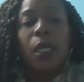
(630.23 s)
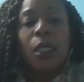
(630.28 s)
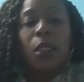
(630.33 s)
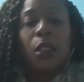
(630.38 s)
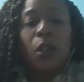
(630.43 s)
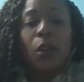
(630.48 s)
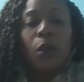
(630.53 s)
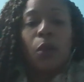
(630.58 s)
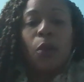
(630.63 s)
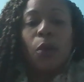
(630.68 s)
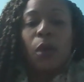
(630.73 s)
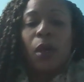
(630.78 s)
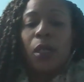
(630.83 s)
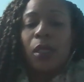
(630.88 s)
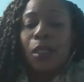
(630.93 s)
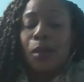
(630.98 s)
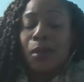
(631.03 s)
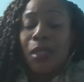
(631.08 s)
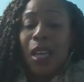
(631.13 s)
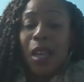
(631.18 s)
So
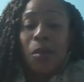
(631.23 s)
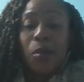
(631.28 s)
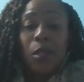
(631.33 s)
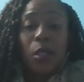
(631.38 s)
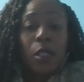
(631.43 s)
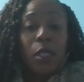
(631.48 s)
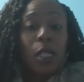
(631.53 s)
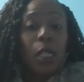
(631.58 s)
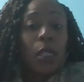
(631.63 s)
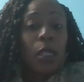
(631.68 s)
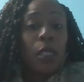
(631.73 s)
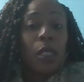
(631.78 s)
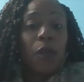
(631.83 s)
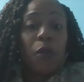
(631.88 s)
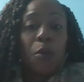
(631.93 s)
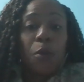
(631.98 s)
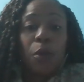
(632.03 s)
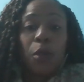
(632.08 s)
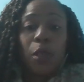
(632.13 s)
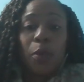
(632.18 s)
sometimes it's just getting a
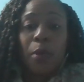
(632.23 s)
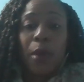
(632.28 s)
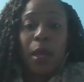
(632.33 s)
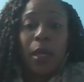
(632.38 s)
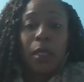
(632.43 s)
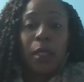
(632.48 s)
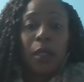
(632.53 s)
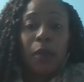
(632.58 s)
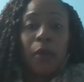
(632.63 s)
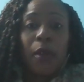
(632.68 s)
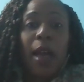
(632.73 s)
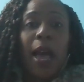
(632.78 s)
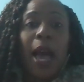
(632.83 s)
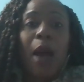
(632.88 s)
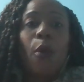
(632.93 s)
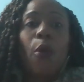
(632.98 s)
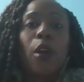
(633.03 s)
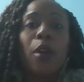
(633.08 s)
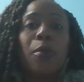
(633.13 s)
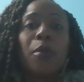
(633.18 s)
different perspective.
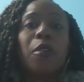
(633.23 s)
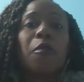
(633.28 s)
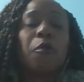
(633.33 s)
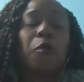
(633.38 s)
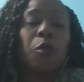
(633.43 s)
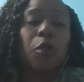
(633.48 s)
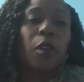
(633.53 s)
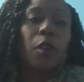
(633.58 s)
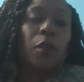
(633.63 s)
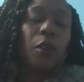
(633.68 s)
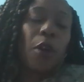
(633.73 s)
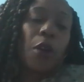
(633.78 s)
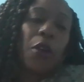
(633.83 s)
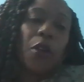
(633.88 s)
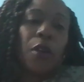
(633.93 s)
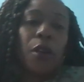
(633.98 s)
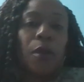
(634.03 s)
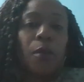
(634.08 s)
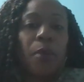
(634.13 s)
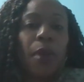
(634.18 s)
I want to be free of the
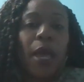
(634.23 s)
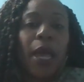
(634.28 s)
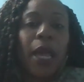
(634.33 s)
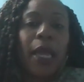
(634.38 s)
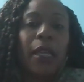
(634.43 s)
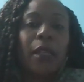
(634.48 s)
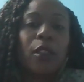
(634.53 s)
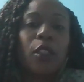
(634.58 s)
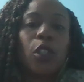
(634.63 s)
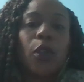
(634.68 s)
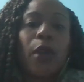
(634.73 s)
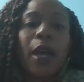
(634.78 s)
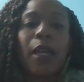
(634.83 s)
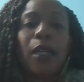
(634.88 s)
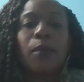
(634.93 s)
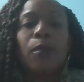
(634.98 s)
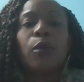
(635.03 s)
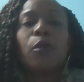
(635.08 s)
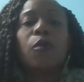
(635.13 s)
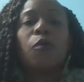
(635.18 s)
hurt and the pain so I
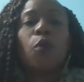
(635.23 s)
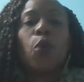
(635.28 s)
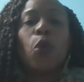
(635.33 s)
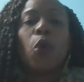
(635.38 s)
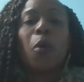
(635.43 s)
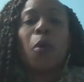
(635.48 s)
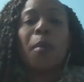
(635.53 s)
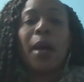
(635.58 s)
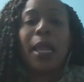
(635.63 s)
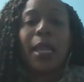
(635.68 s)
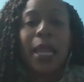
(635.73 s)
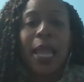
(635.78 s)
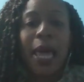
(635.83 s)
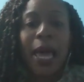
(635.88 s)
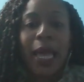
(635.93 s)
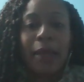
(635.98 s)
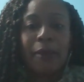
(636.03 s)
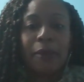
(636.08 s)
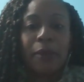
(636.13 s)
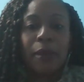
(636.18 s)
can move forward with my
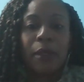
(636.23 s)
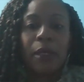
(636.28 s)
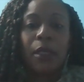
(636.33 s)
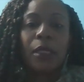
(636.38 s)
life.